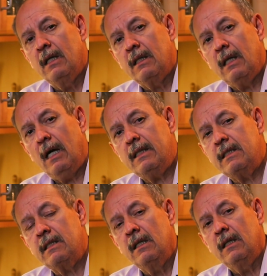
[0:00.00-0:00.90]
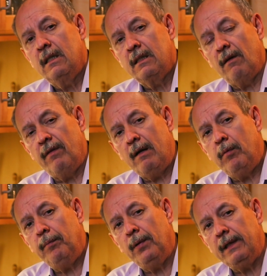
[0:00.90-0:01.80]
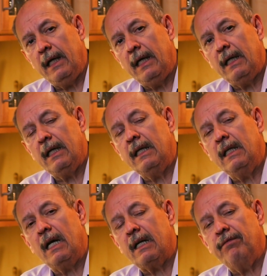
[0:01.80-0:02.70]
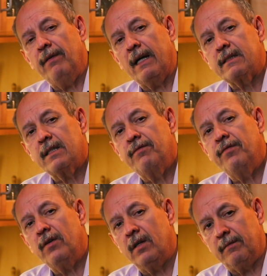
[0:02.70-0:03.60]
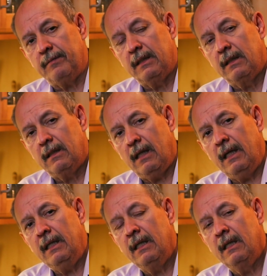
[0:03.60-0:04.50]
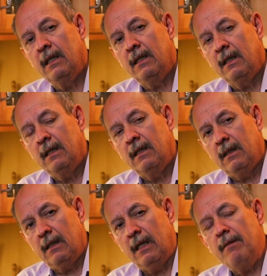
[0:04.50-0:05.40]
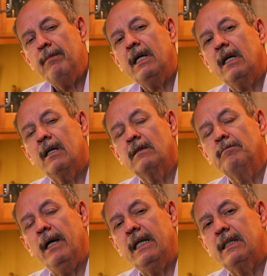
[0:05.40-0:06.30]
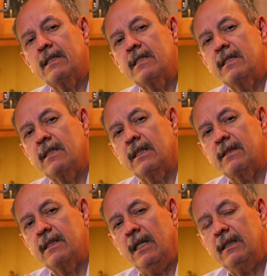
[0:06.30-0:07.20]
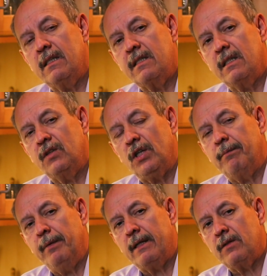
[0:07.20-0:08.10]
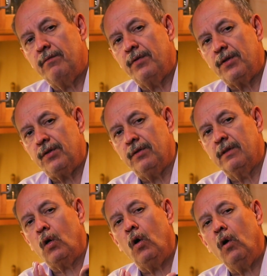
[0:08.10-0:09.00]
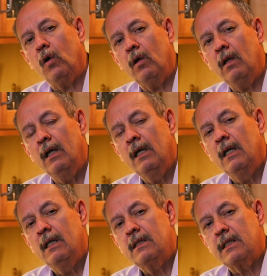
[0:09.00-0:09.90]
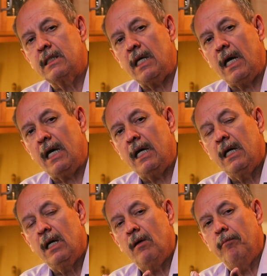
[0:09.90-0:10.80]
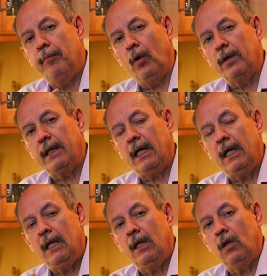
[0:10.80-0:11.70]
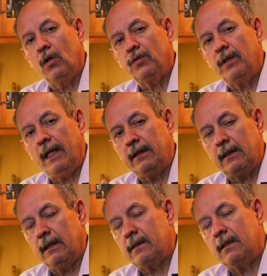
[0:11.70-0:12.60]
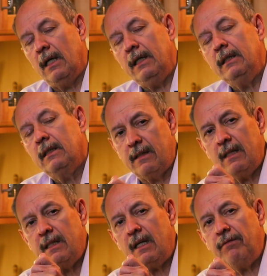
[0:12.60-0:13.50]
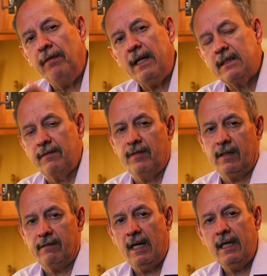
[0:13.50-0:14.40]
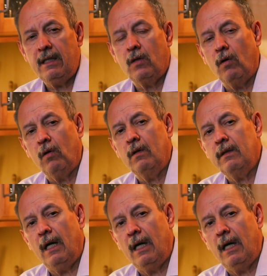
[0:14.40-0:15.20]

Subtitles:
that's the verbo poner in a reflexive form, right? Let me make the sentence in third person for you. Cole se pone los lentes, right? That's a reflexive verb, right? Cole